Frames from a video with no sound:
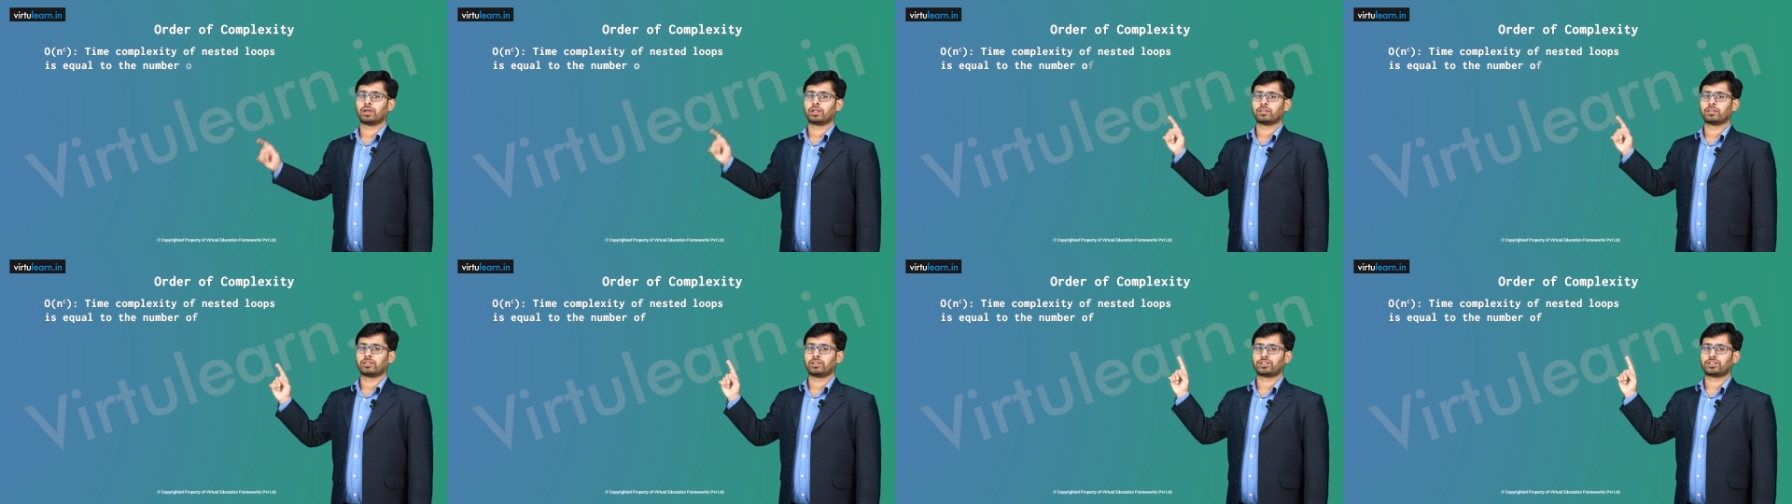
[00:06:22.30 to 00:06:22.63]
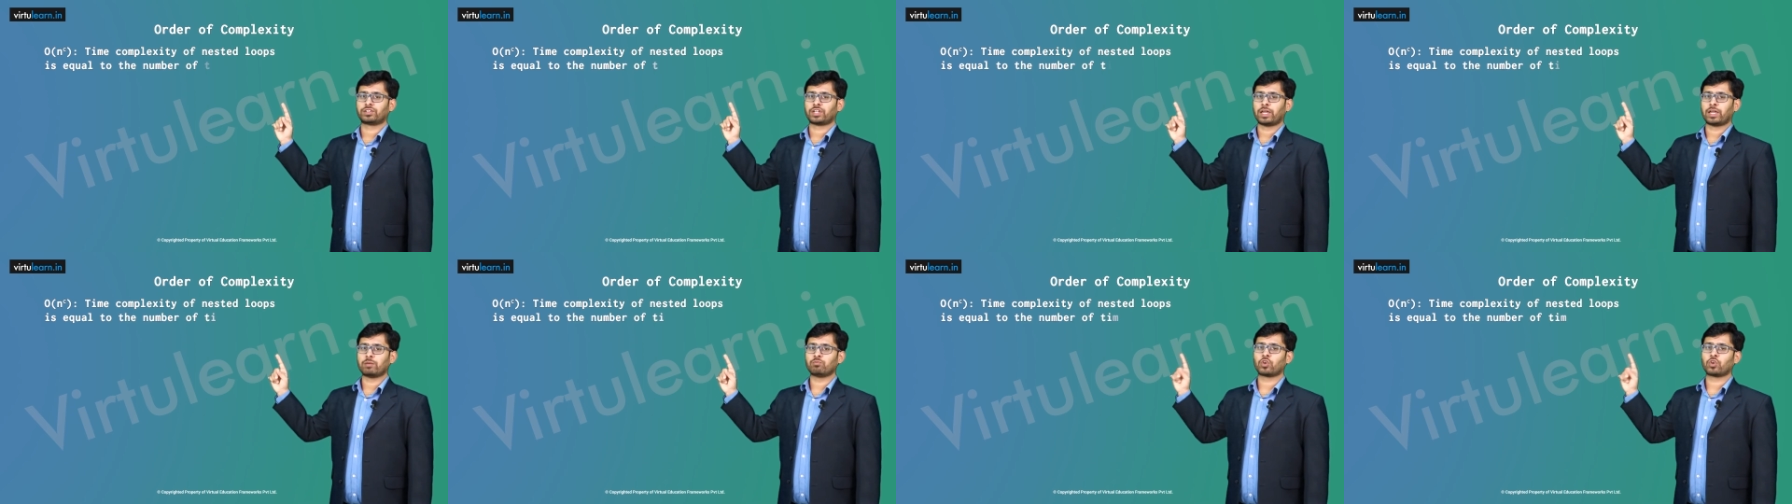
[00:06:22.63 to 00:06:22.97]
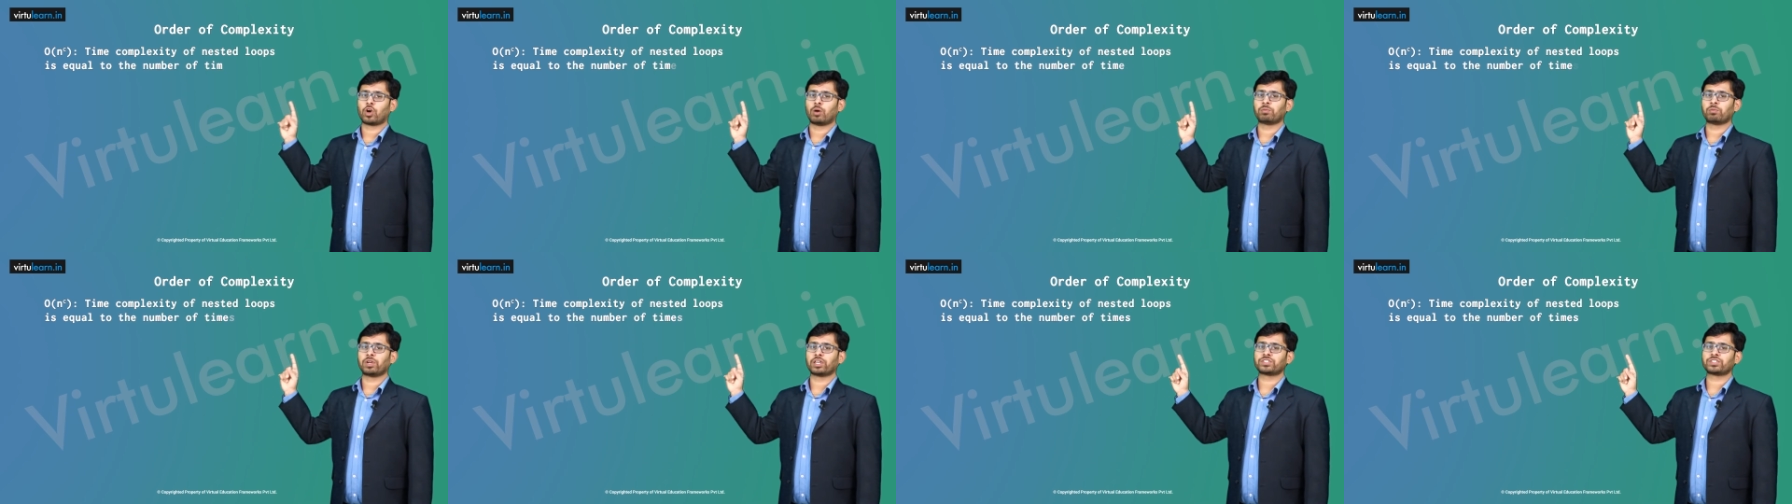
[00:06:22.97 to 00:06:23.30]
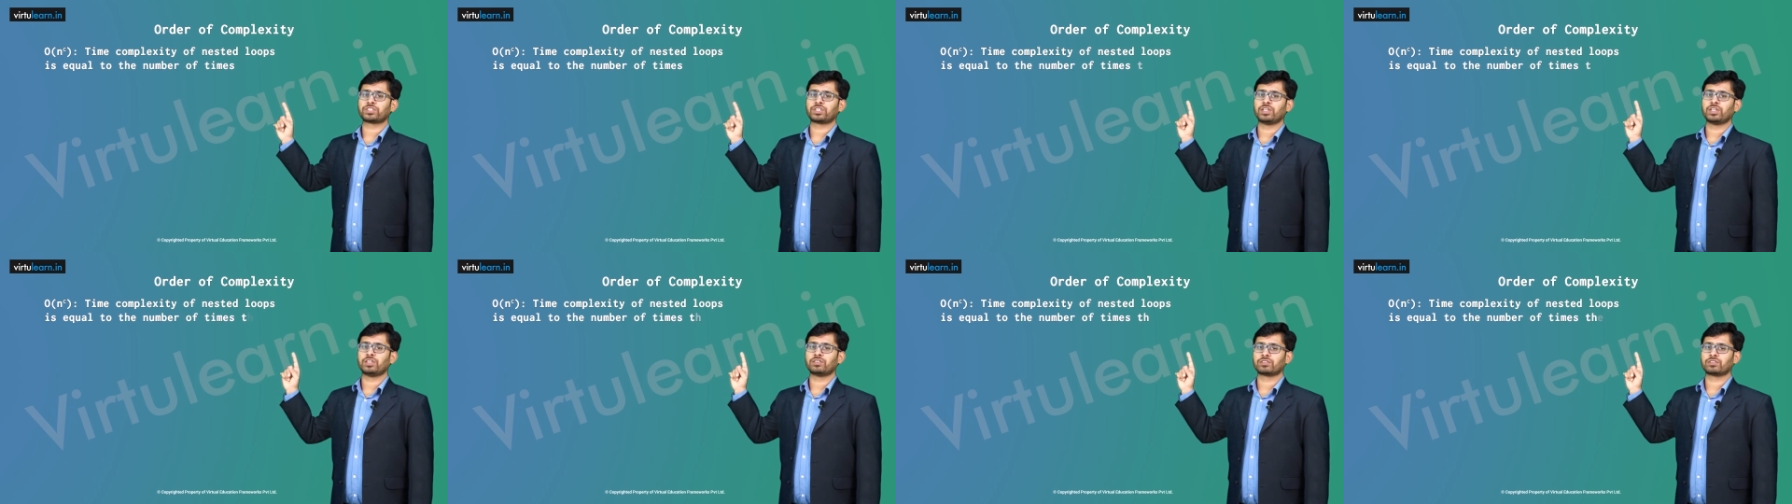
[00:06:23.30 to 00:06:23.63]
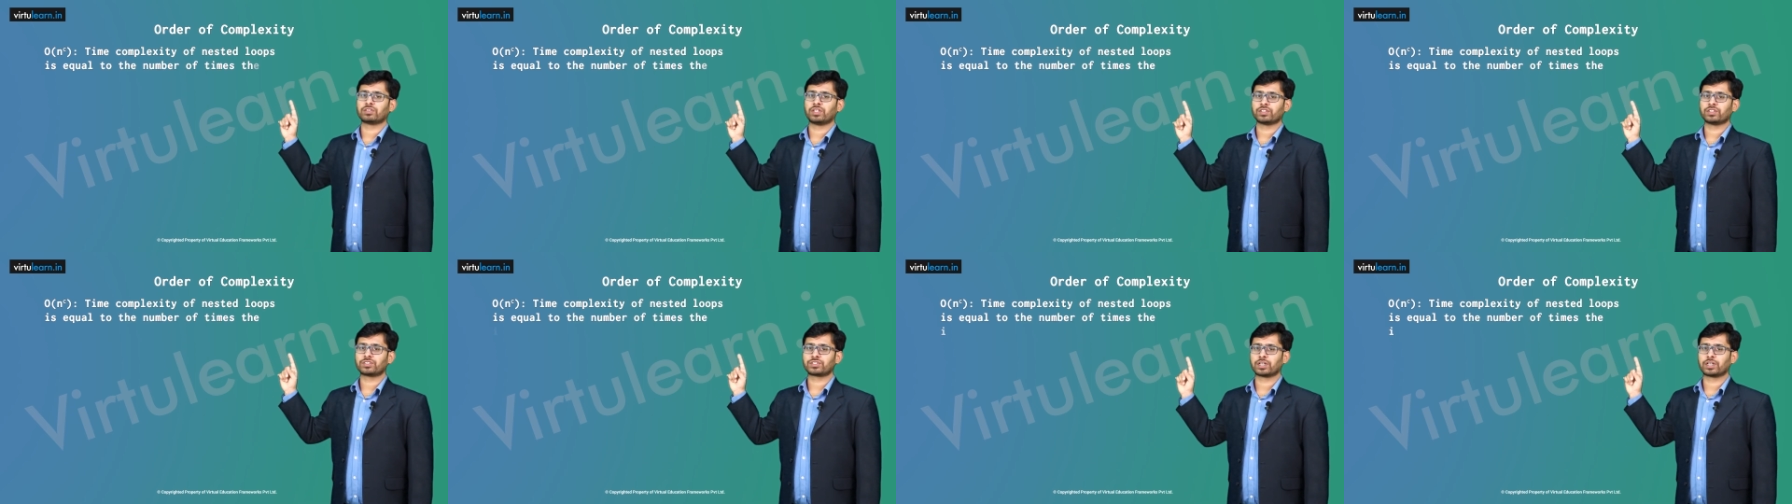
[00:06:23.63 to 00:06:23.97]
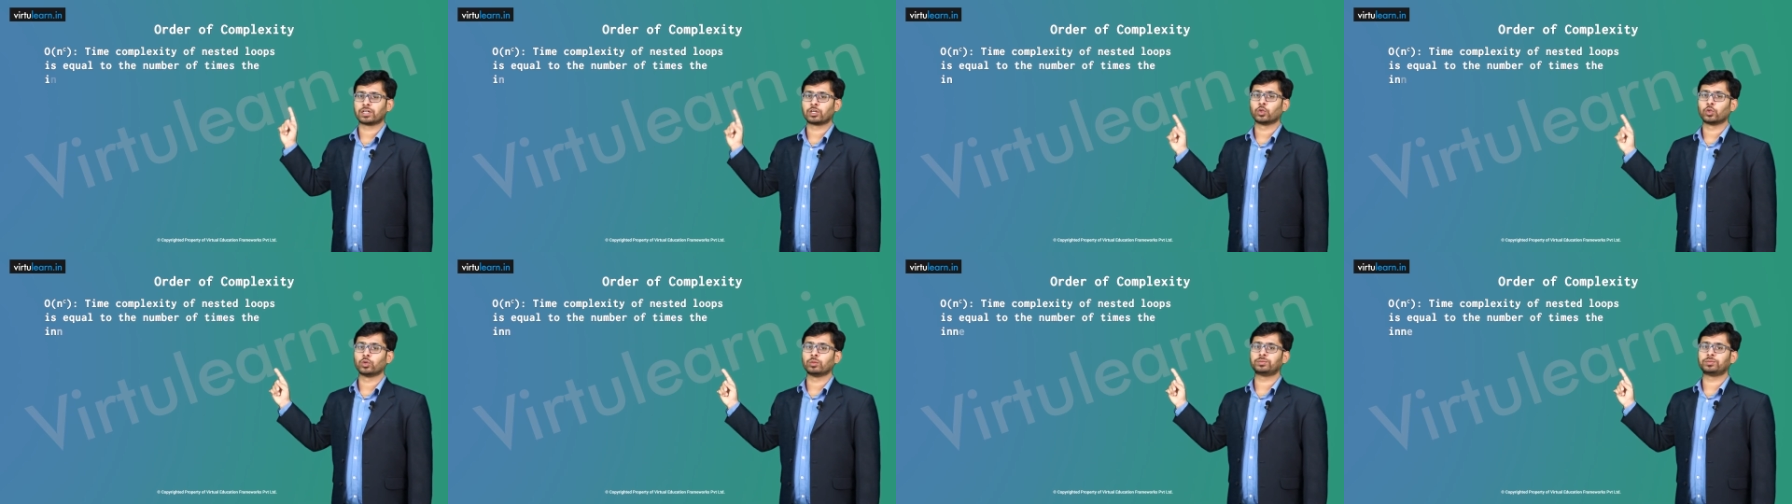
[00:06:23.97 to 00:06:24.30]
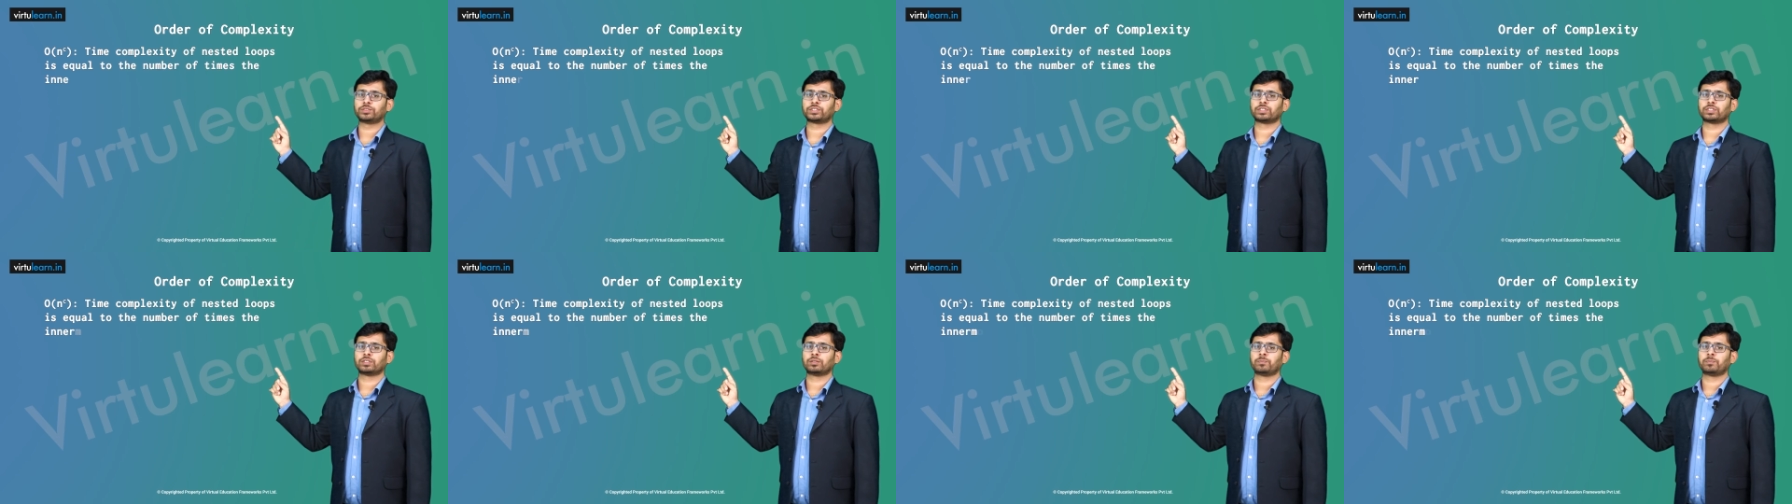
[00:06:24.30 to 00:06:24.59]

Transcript: The time complexity is nested loops